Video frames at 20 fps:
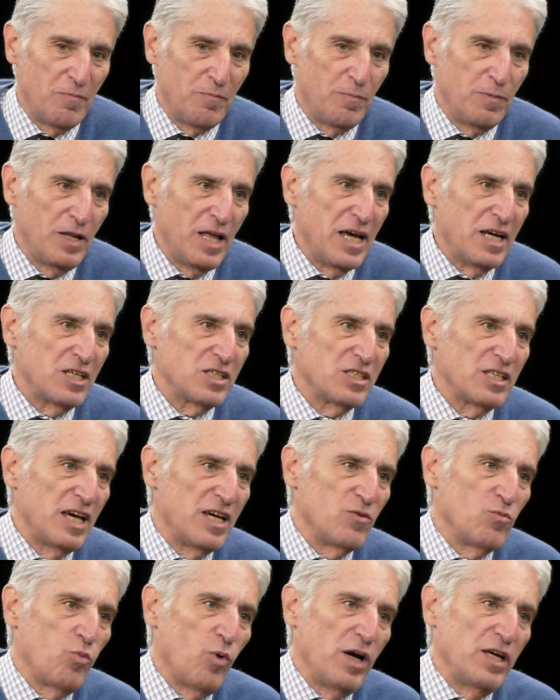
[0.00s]
blacks
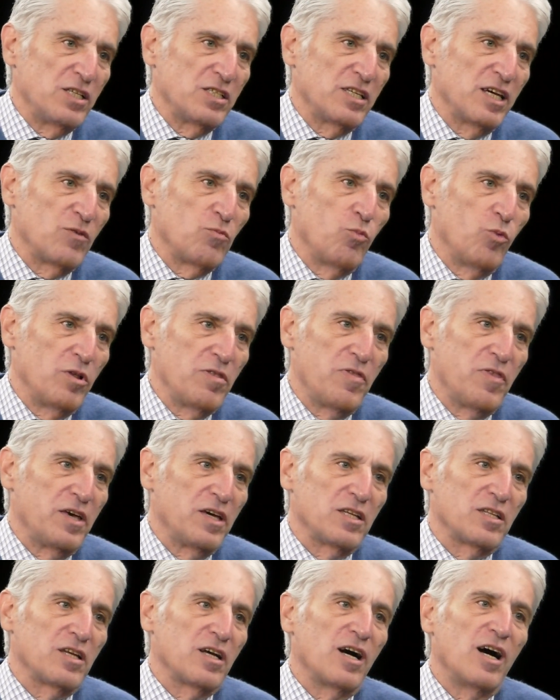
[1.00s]
and whites had one thing
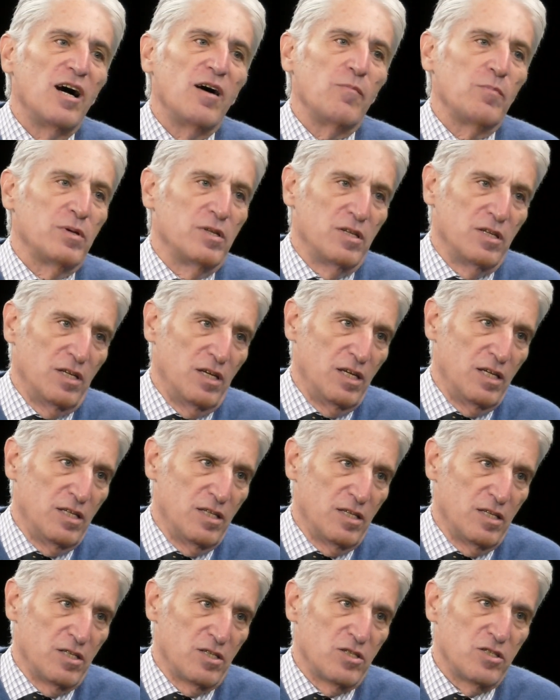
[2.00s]
in common
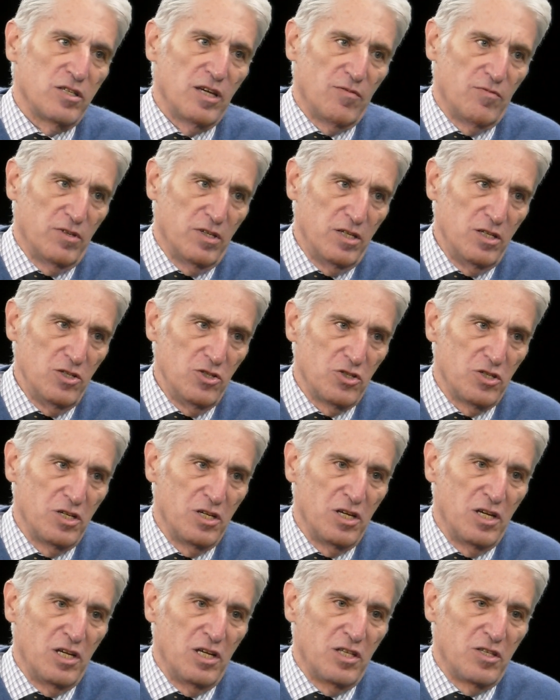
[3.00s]
in the 70s.
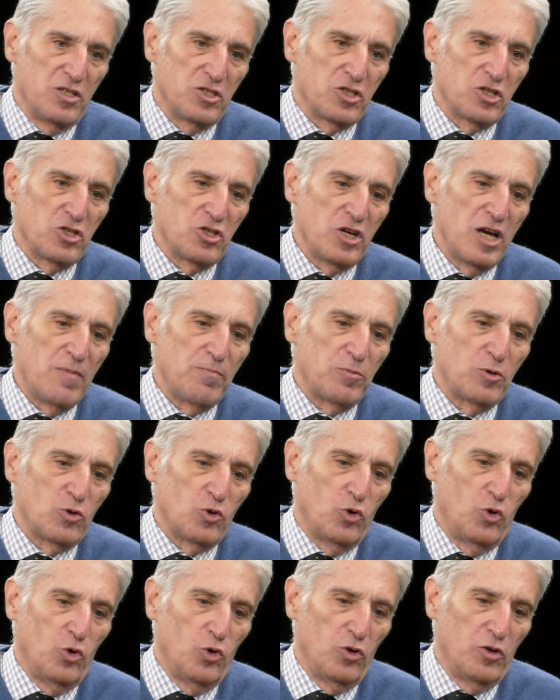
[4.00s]
There's a chapter
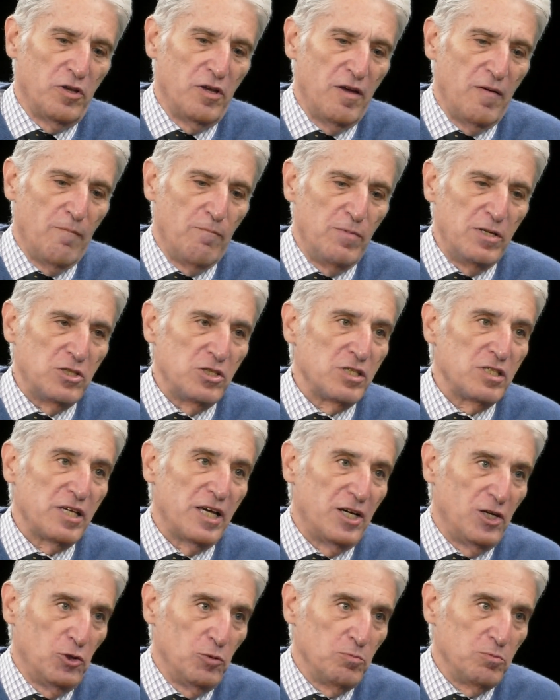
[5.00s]
called Mrs.
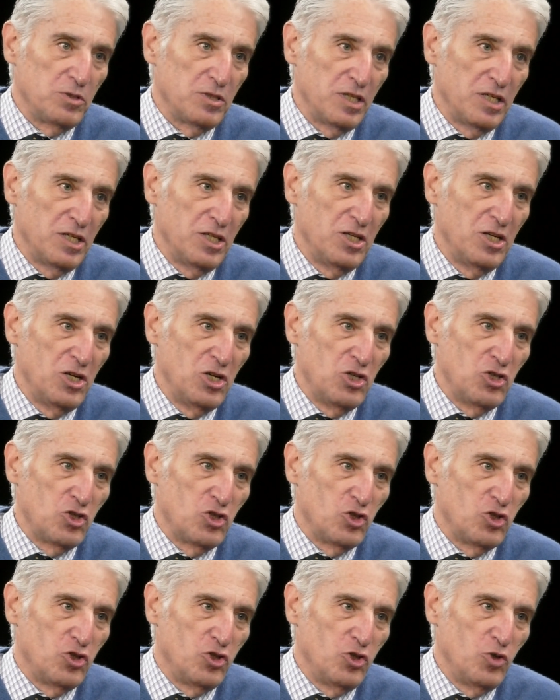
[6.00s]
Helmsley
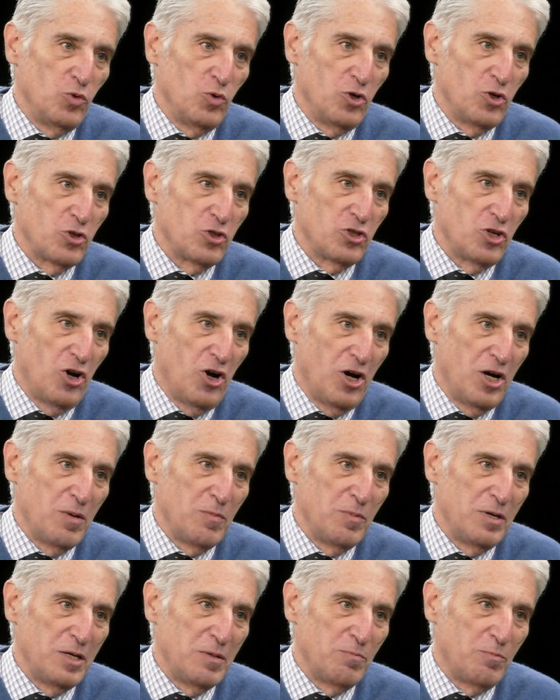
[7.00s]
Should Do Her
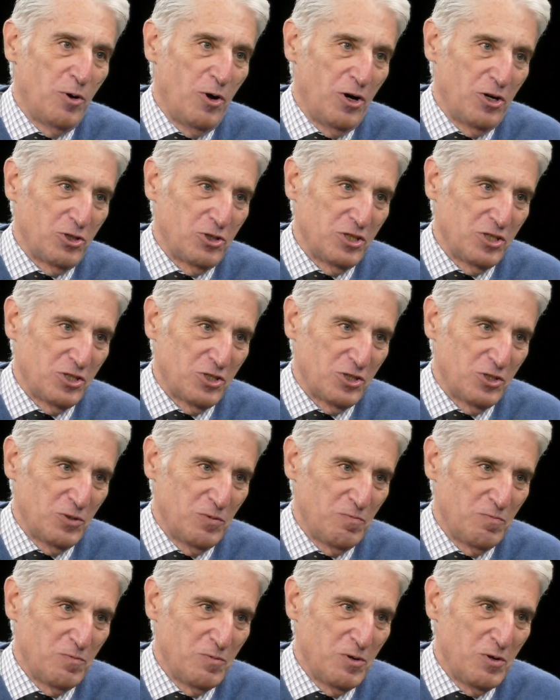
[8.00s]
Time in Parkchester,
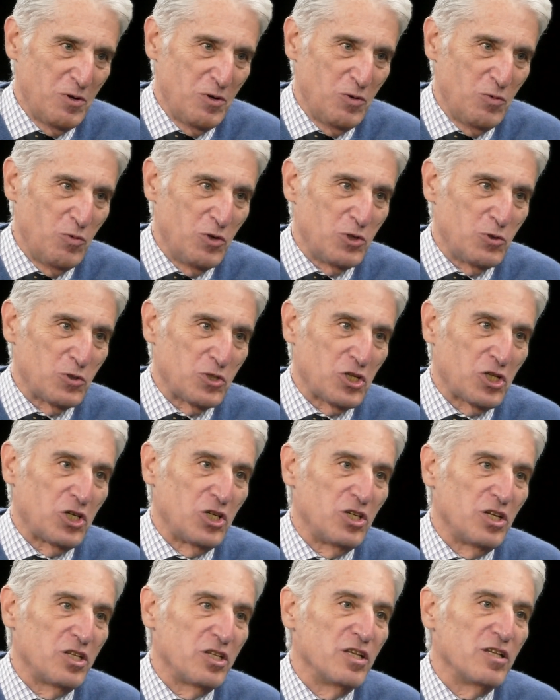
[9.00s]
right. which was
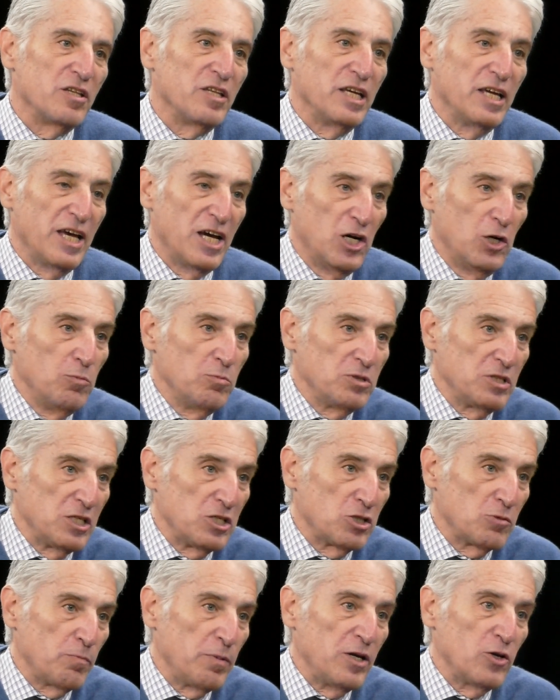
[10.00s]
the Helmsley
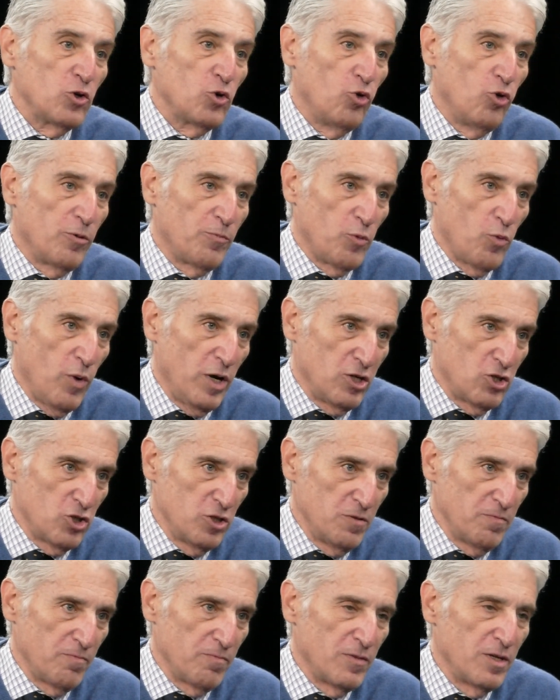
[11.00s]
Spear
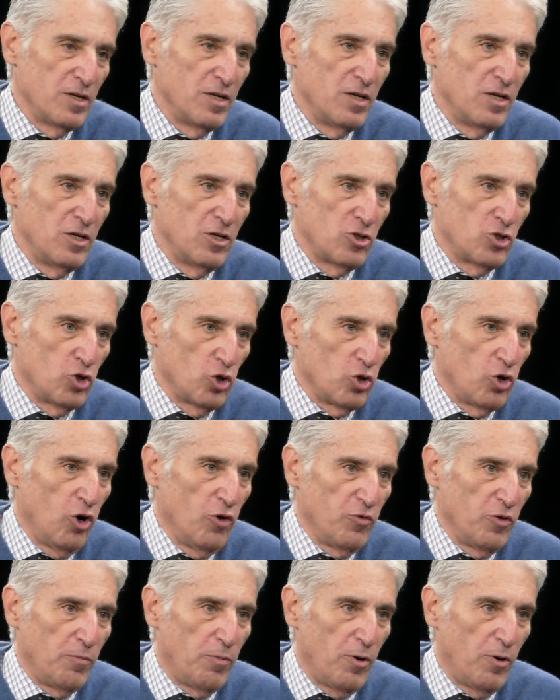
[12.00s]
Corporation took over